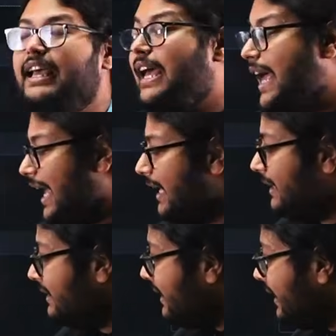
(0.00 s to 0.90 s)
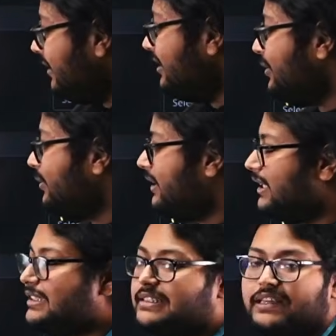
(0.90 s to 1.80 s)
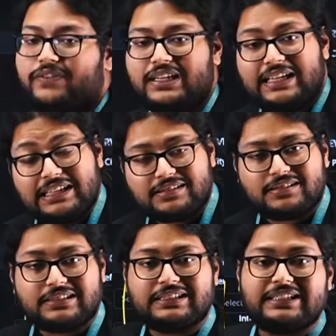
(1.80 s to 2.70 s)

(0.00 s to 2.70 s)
and then you click save and next.